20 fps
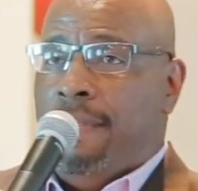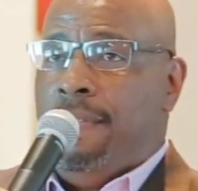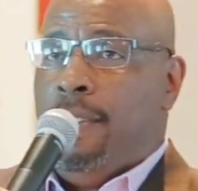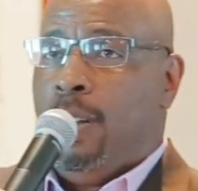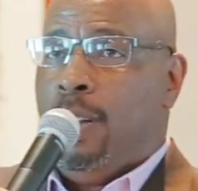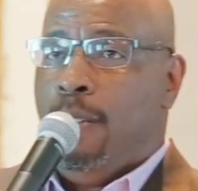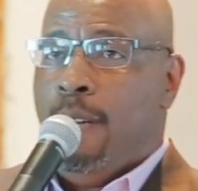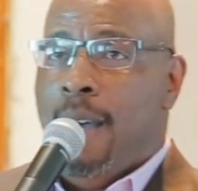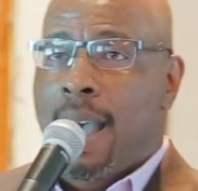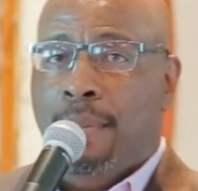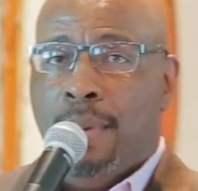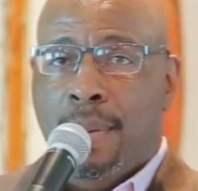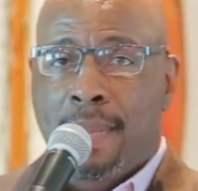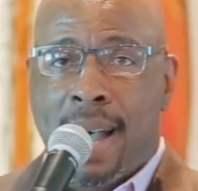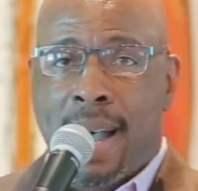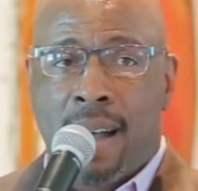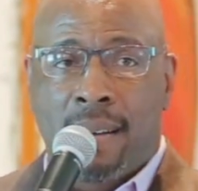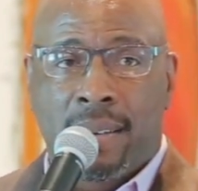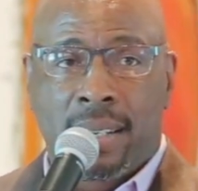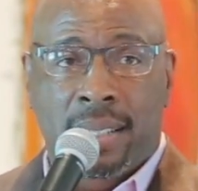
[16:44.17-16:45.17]
the photo album
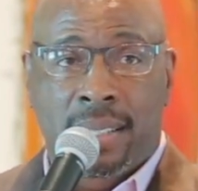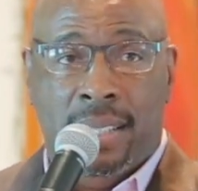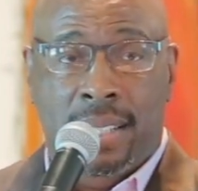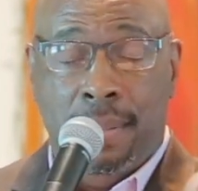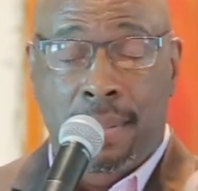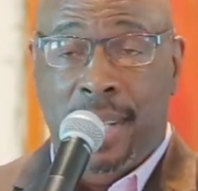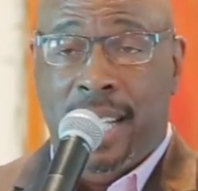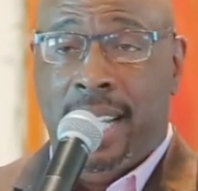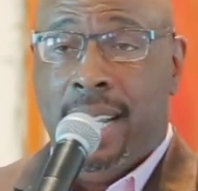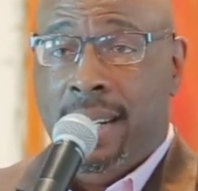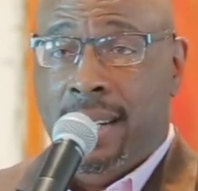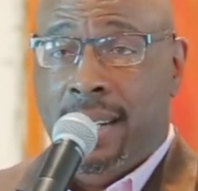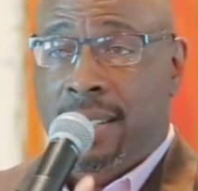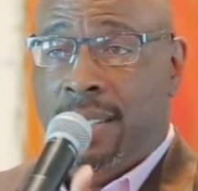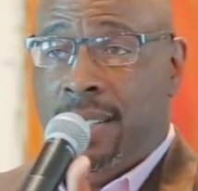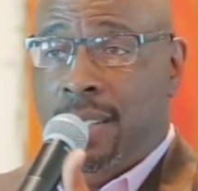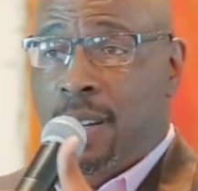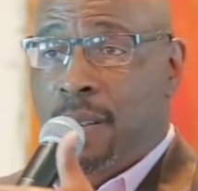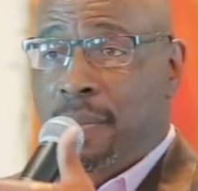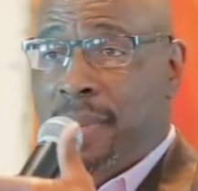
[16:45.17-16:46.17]
out and she began to
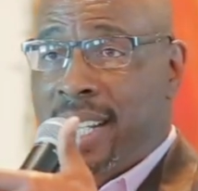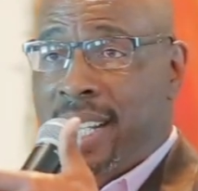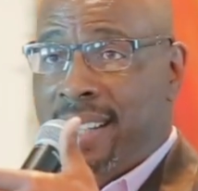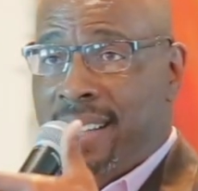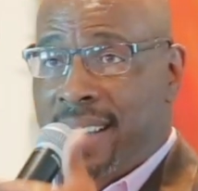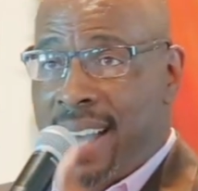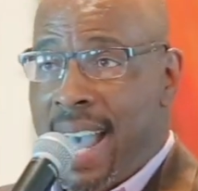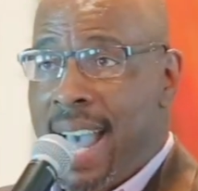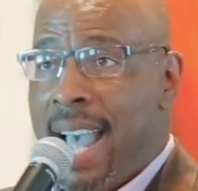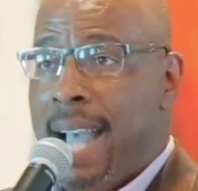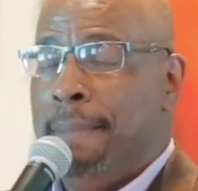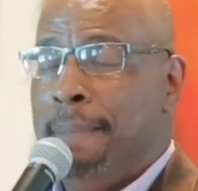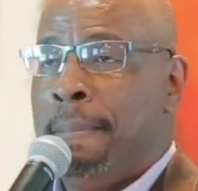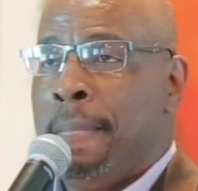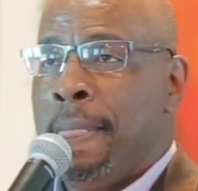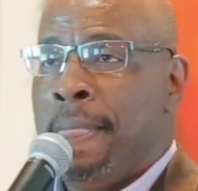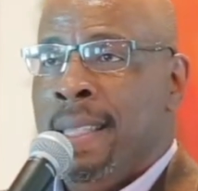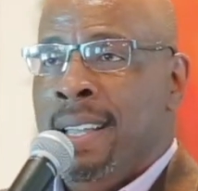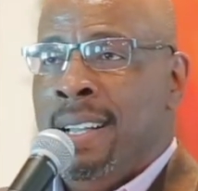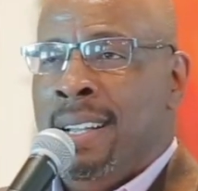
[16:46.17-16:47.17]
show me that,